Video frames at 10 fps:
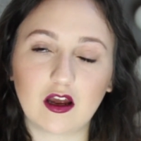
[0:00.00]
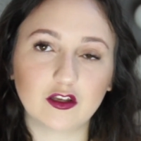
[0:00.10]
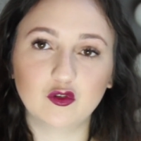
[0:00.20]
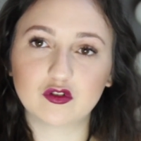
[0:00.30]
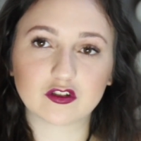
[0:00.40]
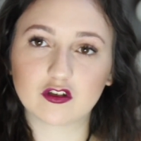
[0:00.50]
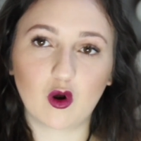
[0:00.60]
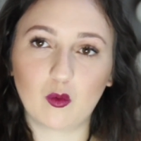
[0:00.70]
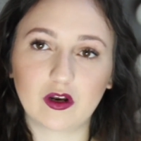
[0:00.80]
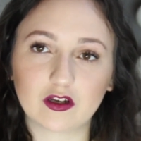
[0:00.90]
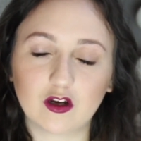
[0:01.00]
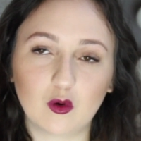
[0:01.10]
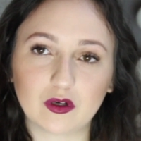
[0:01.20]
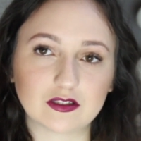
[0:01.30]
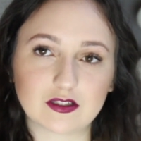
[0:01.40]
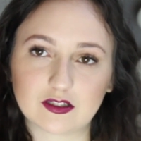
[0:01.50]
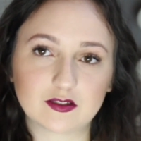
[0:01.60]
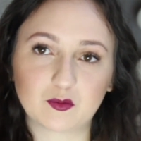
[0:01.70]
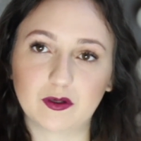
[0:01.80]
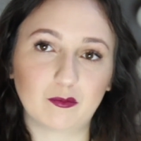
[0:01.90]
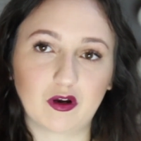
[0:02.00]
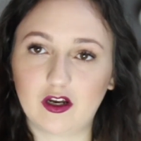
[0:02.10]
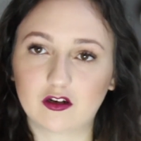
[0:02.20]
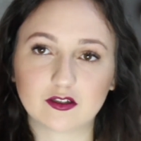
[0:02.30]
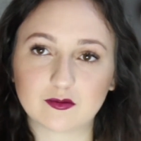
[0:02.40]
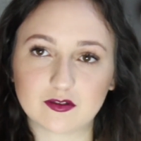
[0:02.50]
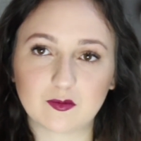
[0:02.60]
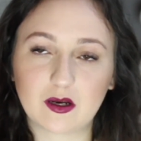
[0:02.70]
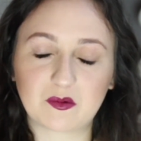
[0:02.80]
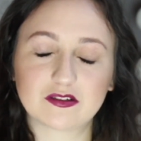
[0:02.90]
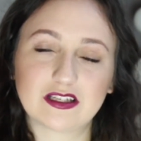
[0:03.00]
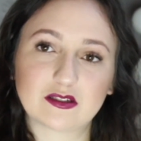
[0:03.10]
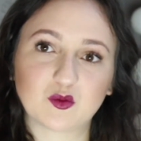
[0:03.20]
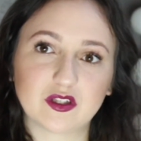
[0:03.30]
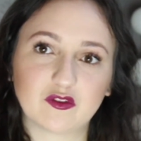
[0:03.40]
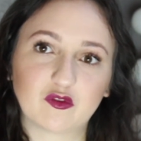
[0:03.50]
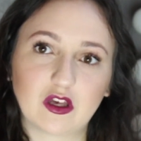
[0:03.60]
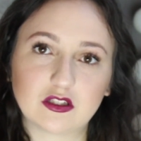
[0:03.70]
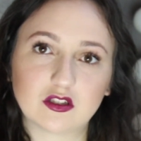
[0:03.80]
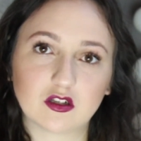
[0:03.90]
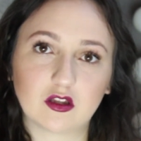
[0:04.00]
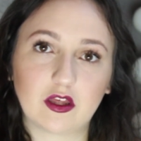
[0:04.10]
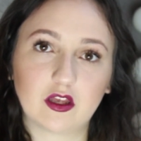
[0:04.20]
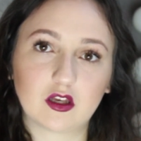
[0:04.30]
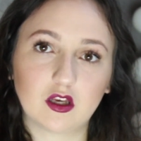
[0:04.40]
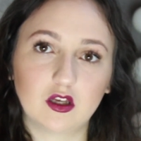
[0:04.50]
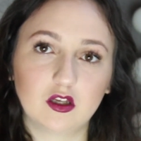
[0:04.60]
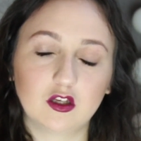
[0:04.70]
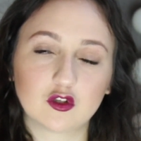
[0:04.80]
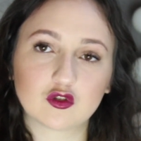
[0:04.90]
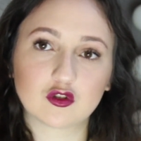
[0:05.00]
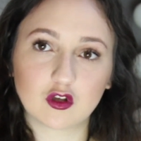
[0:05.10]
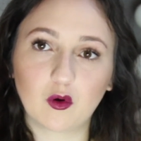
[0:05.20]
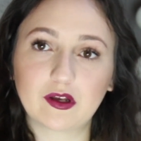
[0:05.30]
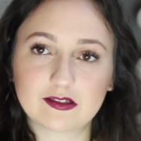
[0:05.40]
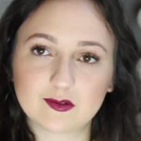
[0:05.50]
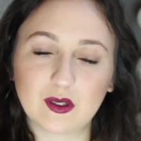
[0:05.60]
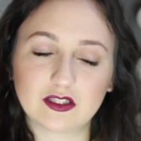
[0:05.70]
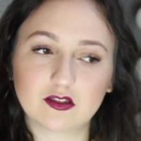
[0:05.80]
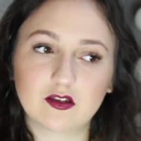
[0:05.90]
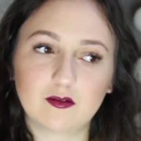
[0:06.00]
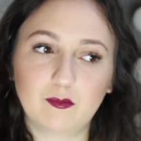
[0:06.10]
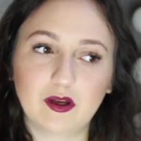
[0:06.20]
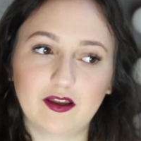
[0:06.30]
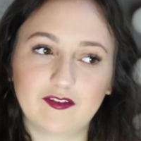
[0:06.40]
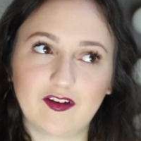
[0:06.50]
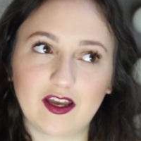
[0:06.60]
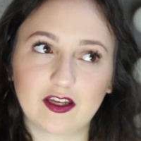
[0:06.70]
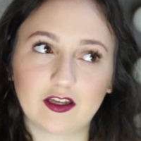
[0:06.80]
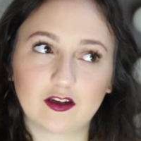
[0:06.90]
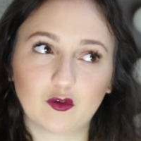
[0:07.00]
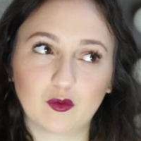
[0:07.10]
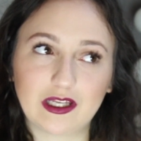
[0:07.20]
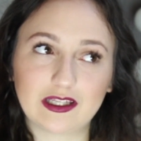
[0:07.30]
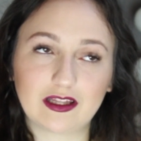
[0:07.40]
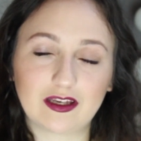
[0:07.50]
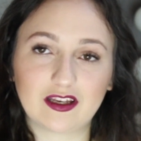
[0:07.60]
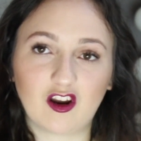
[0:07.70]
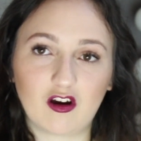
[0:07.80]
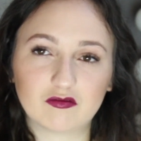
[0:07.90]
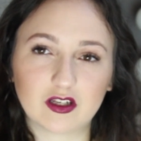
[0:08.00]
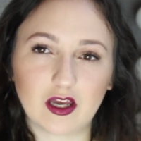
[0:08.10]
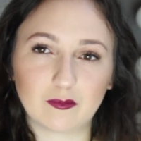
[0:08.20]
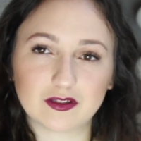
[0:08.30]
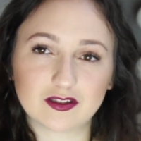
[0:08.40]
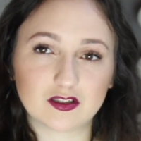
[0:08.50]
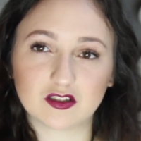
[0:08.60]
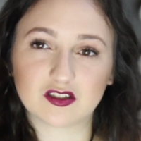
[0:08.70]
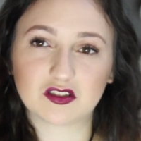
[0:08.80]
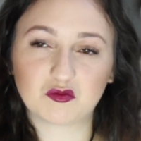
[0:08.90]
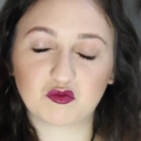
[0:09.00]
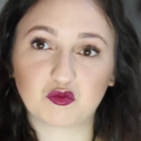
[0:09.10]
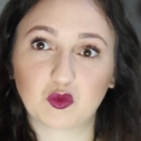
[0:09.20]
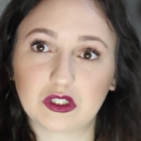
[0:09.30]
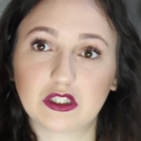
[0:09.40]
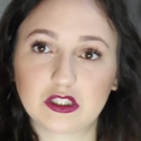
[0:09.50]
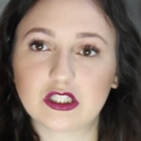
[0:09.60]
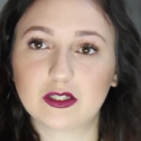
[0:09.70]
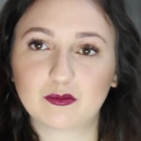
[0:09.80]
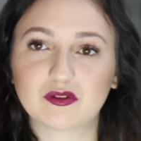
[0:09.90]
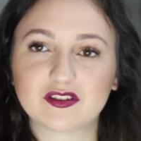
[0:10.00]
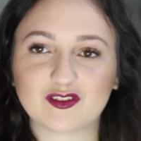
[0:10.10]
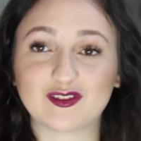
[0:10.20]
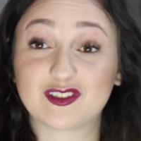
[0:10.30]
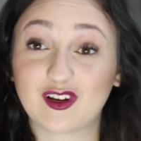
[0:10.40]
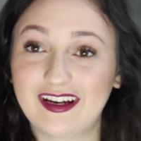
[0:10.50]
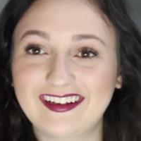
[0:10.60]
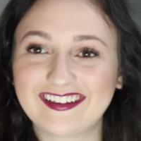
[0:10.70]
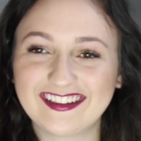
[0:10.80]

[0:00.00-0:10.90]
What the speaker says: you just don't want to go when it's like spring break, Christmas break, because that's when the flights are like so expensive, but if I went like an off time, it's just really cheap. So it's great.